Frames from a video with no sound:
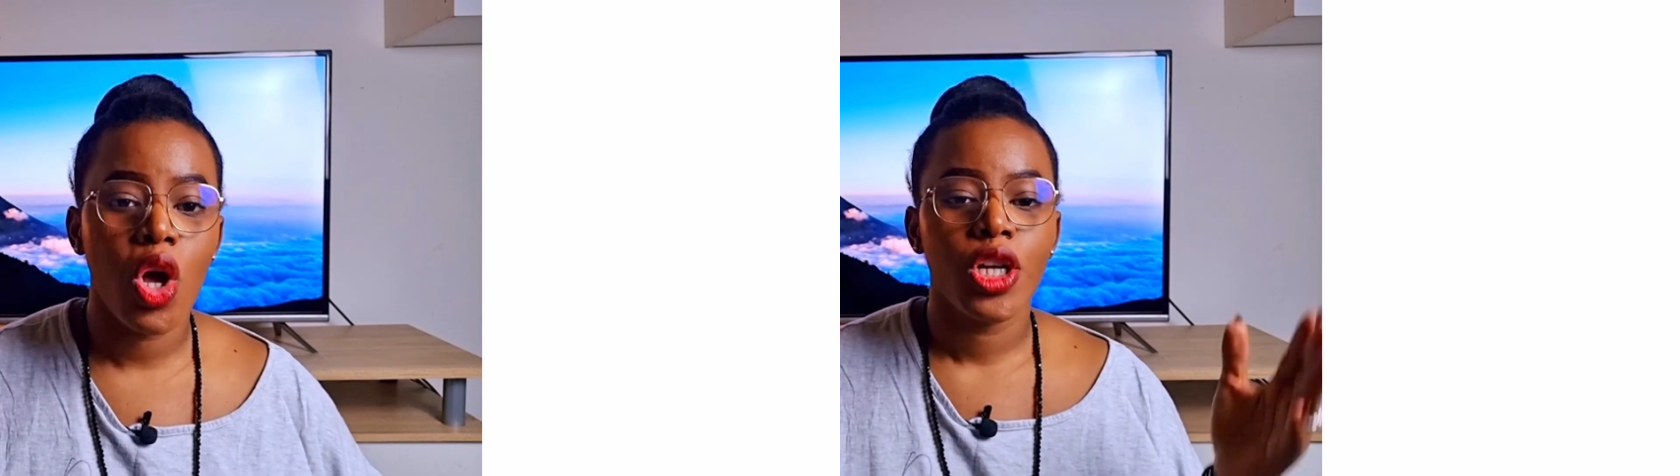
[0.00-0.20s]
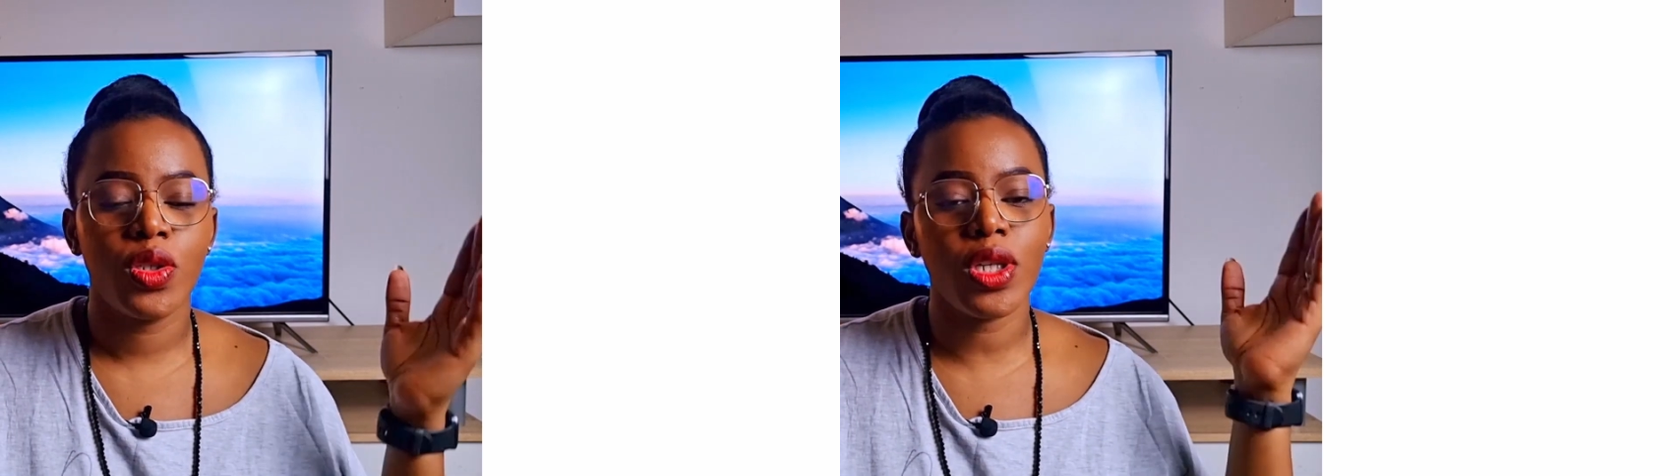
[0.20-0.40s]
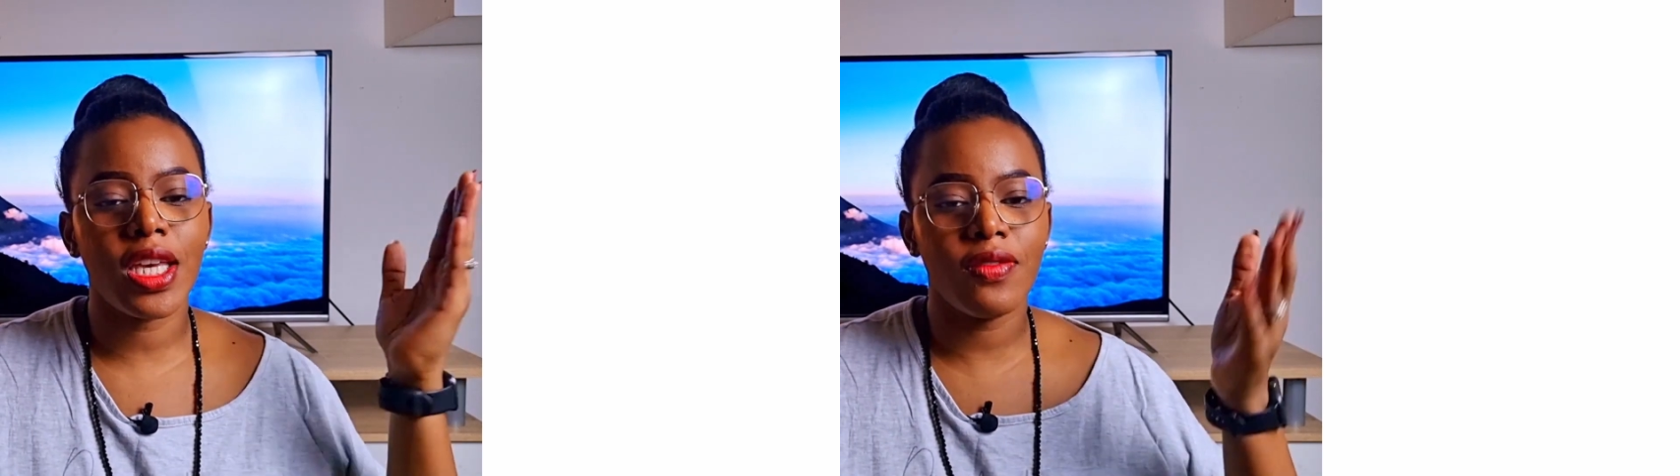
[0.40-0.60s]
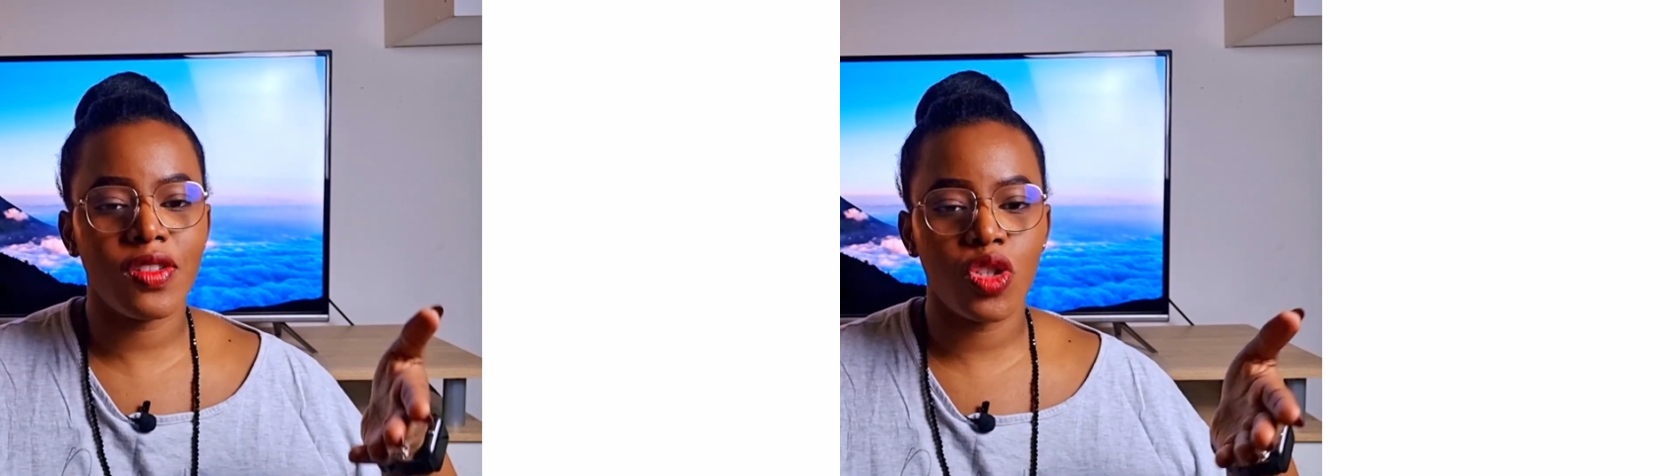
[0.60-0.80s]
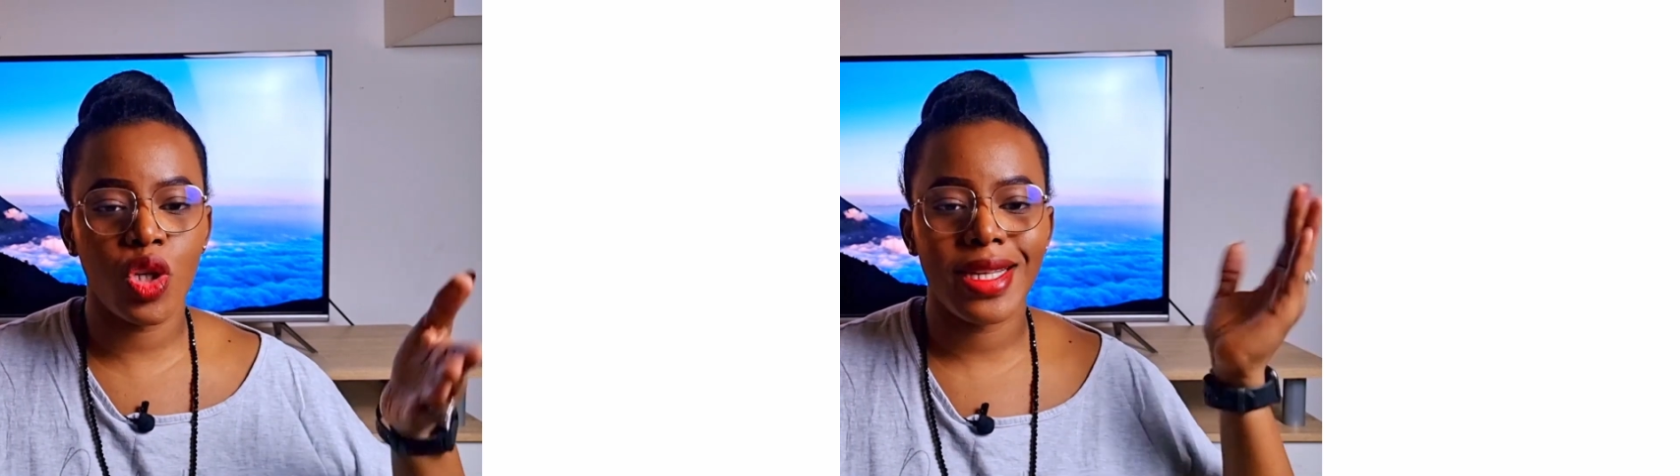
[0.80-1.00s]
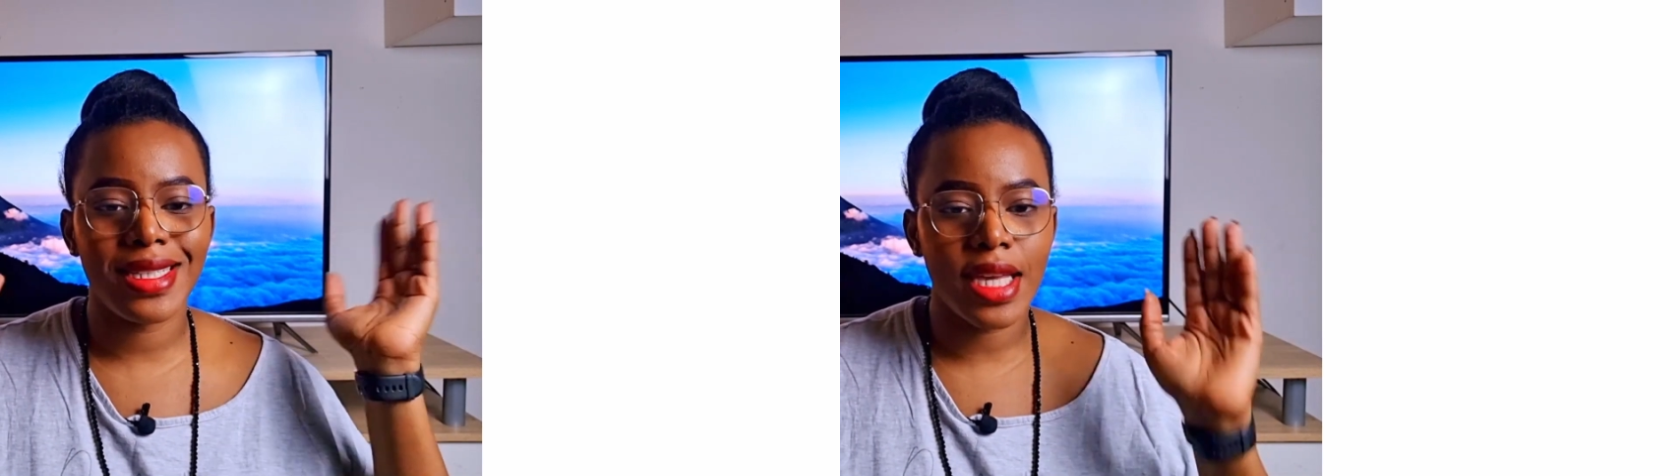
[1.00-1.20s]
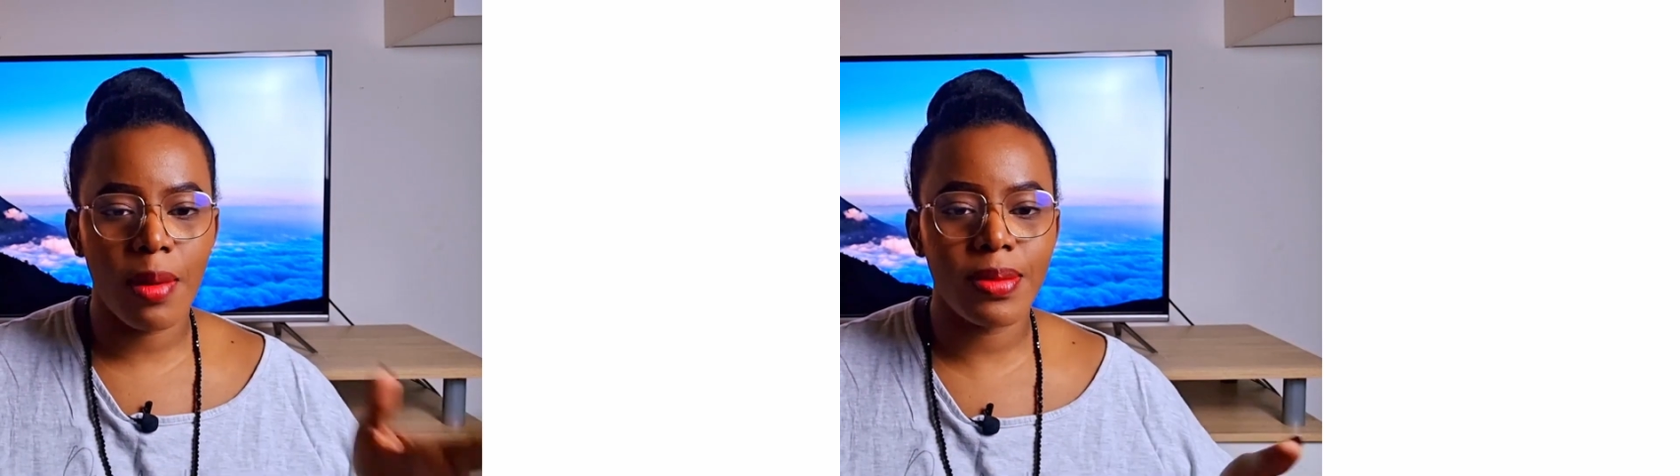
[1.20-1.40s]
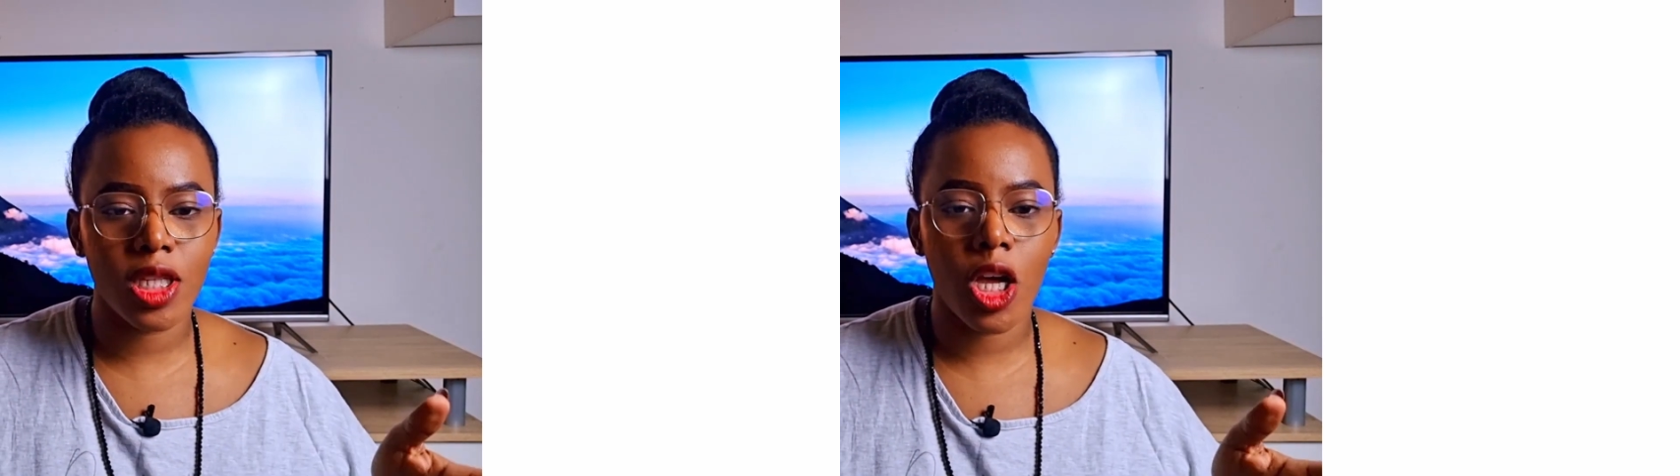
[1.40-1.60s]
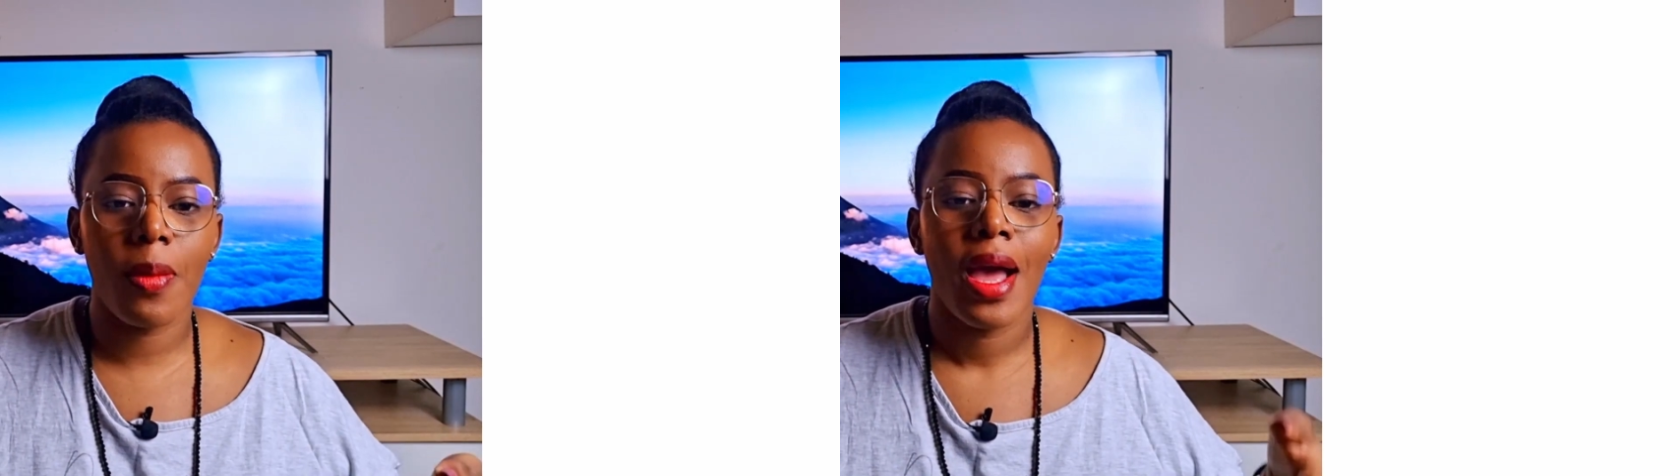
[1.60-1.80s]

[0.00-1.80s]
Do give this video a thumbs up,